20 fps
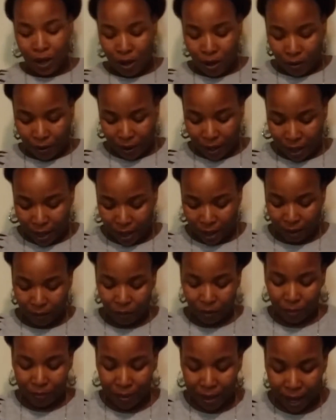Okay,
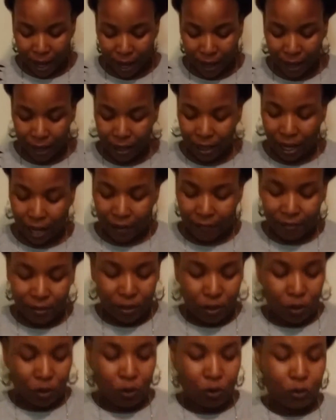we're back, and I've
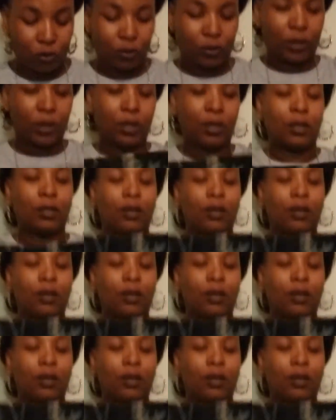sewn